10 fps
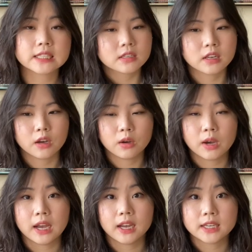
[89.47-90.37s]
So
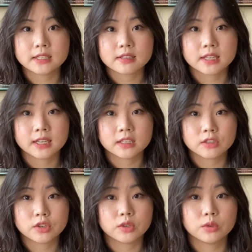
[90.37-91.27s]
I decided
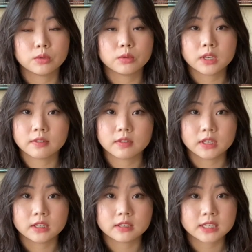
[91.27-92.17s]
to give
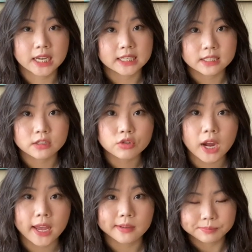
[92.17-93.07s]
these tights a try.